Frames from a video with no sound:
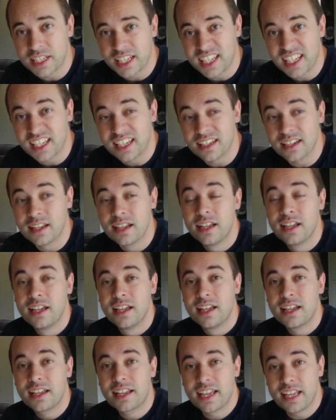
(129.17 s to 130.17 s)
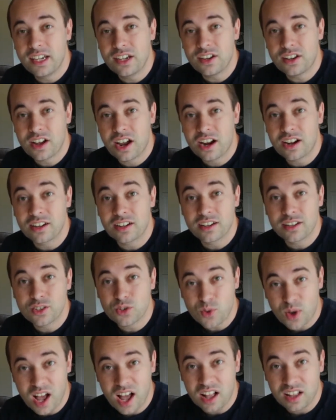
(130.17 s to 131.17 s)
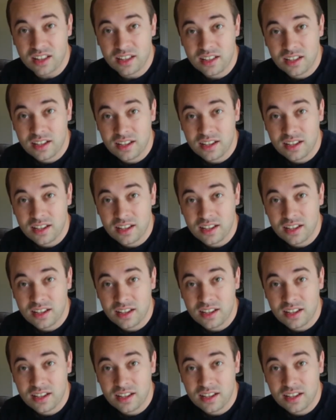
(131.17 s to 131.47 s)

in kindergarten as well.